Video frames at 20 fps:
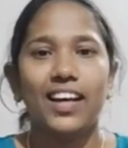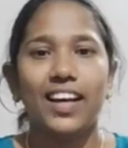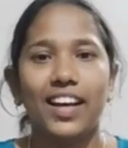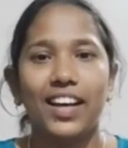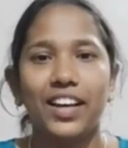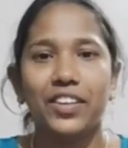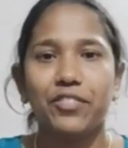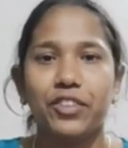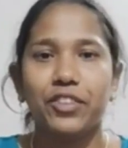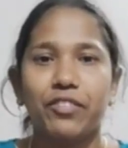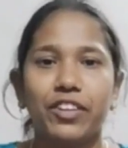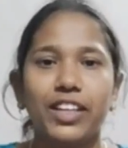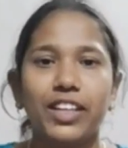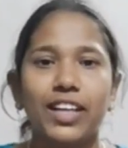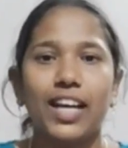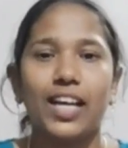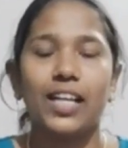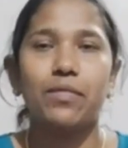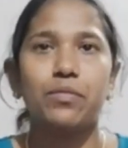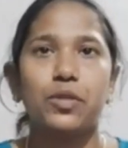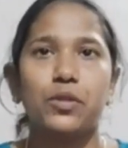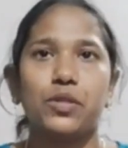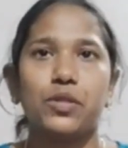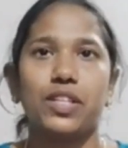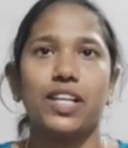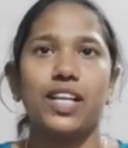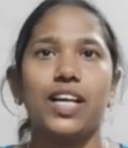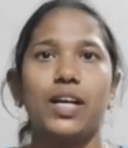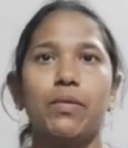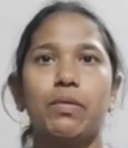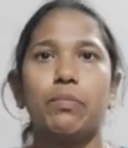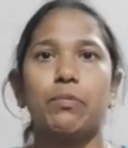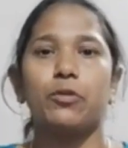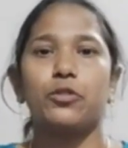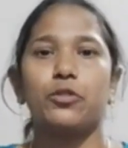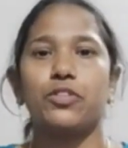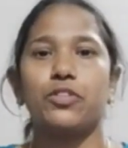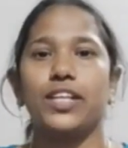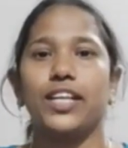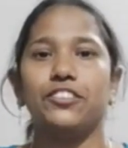Hi everyone, I am Suseela. I am a
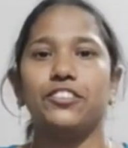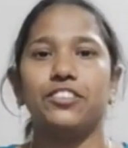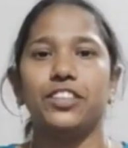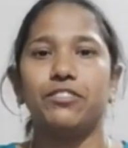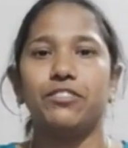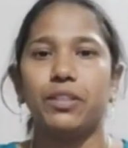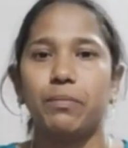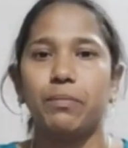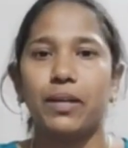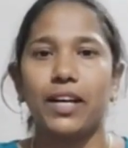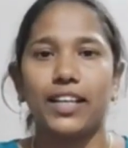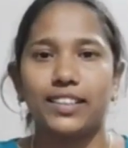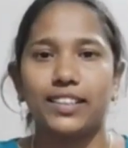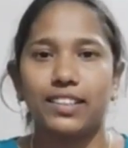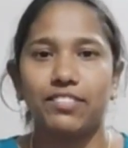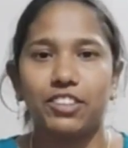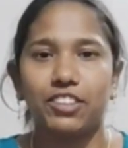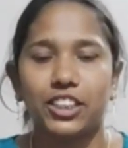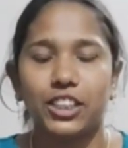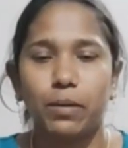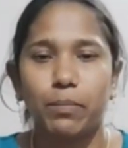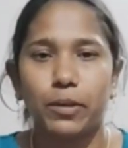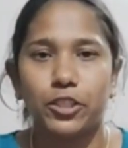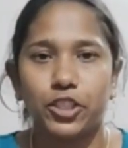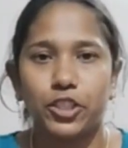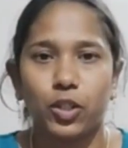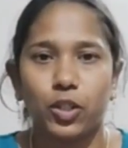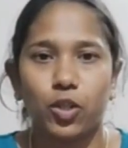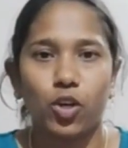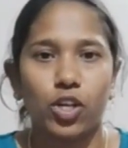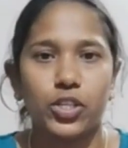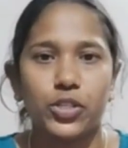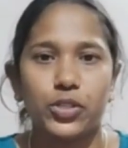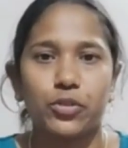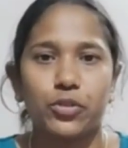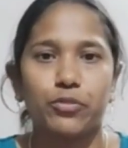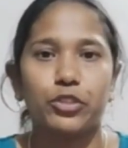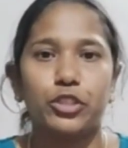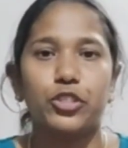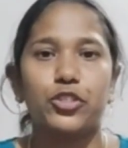postgraduate from Gayatri Vidya Parishad College
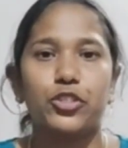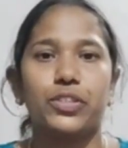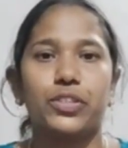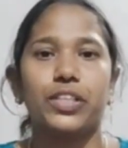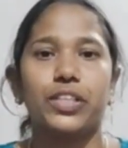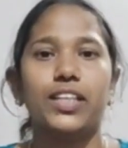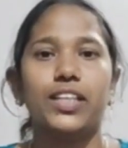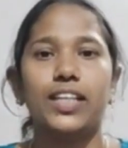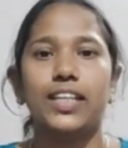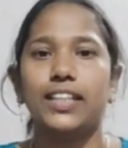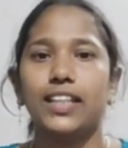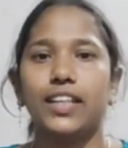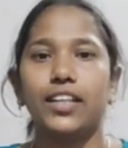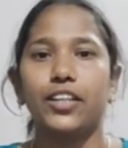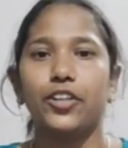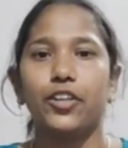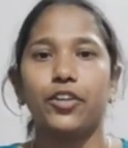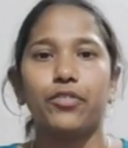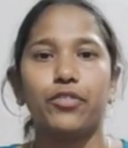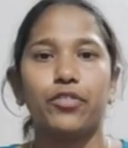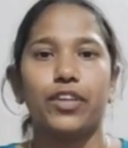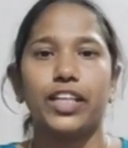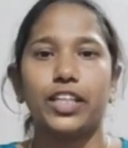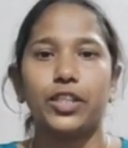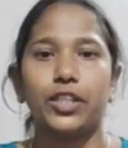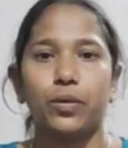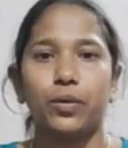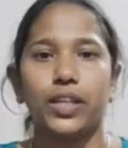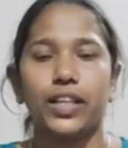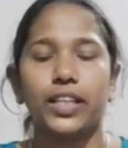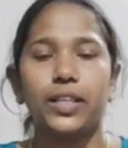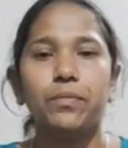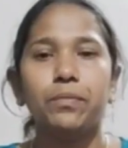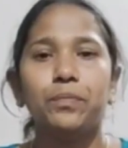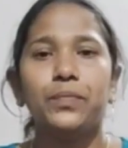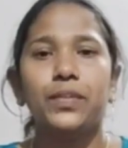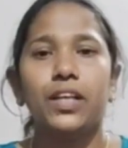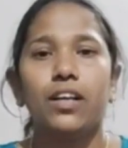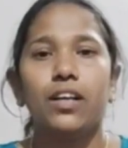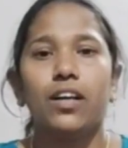of Engineering in the year of 2020.
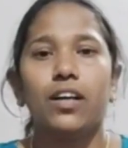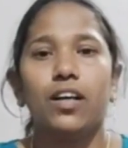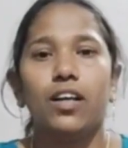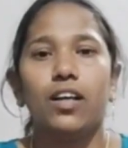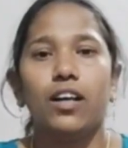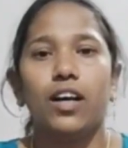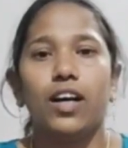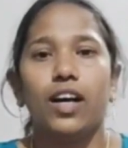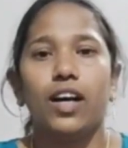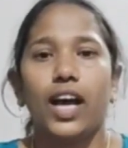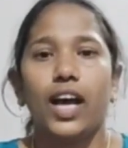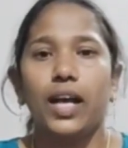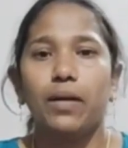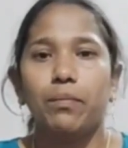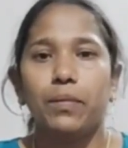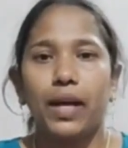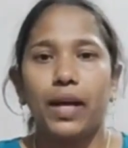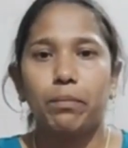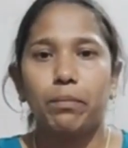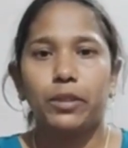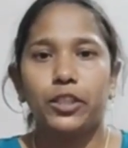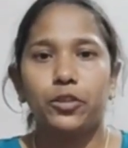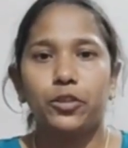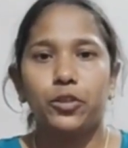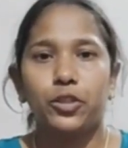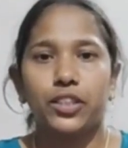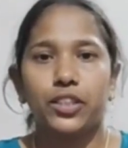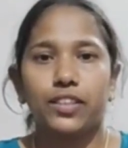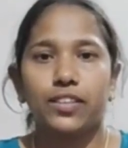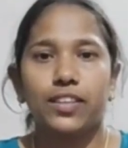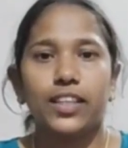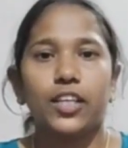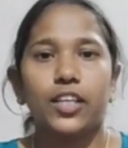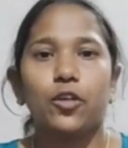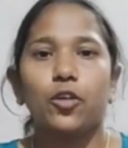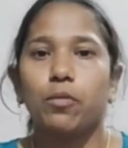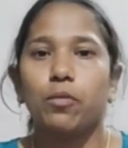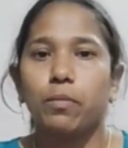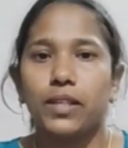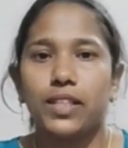I am happy to share that I
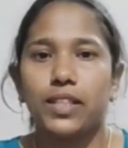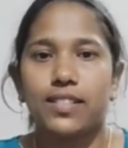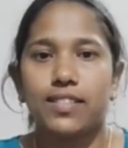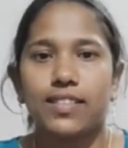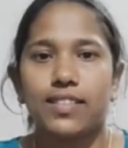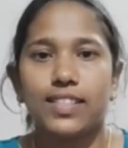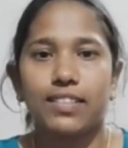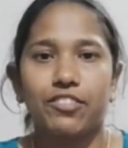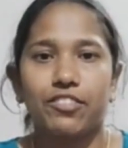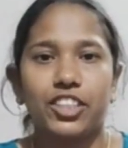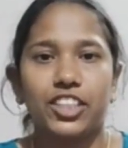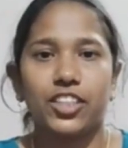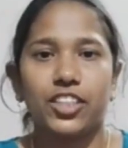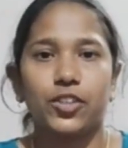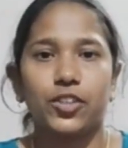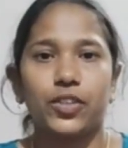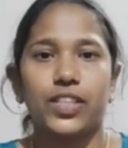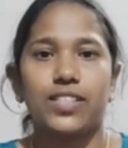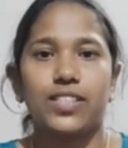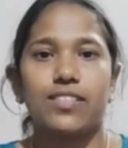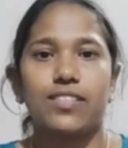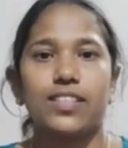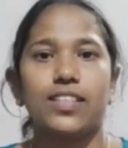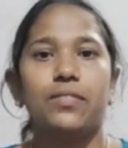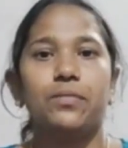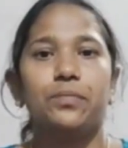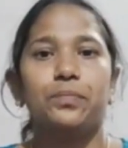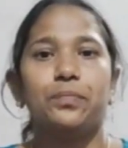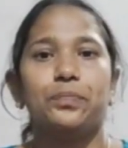got placed at Semiconductor Industry